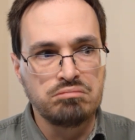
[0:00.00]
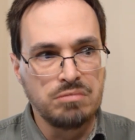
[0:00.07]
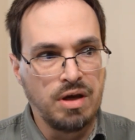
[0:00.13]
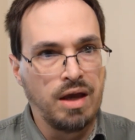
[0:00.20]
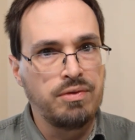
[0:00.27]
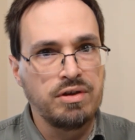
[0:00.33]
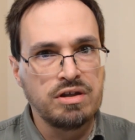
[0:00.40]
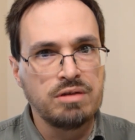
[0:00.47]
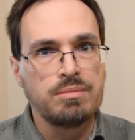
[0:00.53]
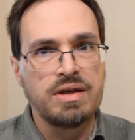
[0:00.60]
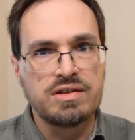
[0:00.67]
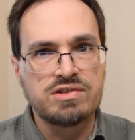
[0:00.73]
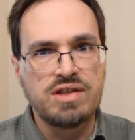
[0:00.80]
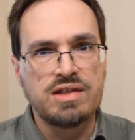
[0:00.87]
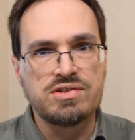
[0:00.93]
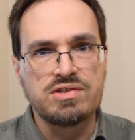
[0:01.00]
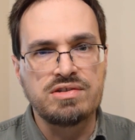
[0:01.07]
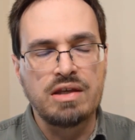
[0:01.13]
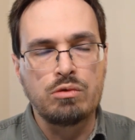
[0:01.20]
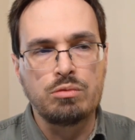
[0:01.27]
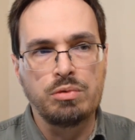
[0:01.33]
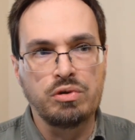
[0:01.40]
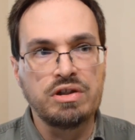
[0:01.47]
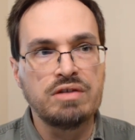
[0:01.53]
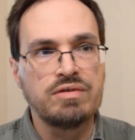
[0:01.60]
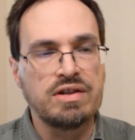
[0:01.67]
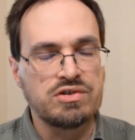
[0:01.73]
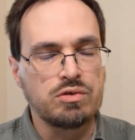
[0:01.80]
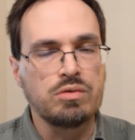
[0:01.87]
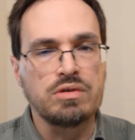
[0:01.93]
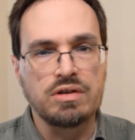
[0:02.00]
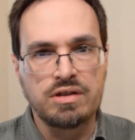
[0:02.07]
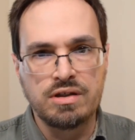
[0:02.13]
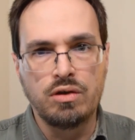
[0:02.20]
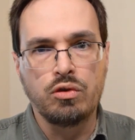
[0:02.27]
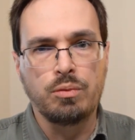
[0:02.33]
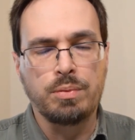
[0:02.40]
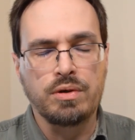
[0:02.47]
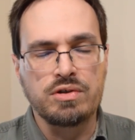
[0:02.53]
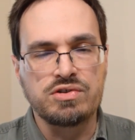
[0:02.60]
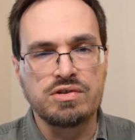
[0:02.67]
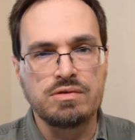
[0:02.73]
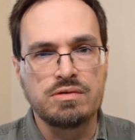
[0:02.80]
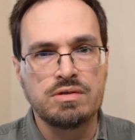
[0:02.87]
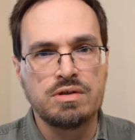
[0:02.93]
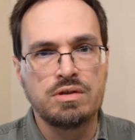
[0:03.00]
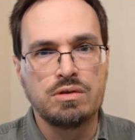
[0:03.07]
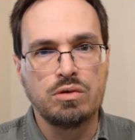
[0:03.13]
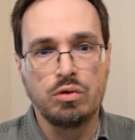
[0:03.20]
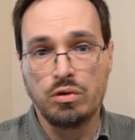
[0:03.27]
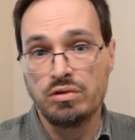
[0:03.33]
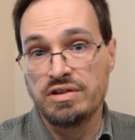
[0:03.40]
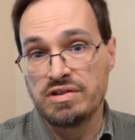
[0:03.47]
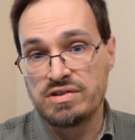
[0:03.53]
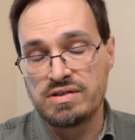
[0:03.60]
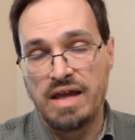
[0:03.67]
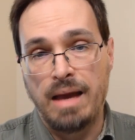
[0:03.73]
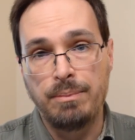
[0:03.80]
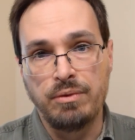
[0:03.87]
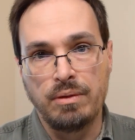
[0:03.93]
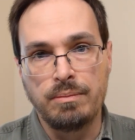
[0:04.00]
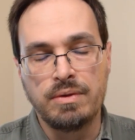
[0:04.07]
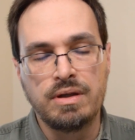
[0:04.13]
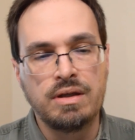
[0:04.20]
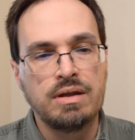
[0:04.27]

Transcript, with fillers: I think it makes sense that they would believe that's going to kill the person, or at least stop them.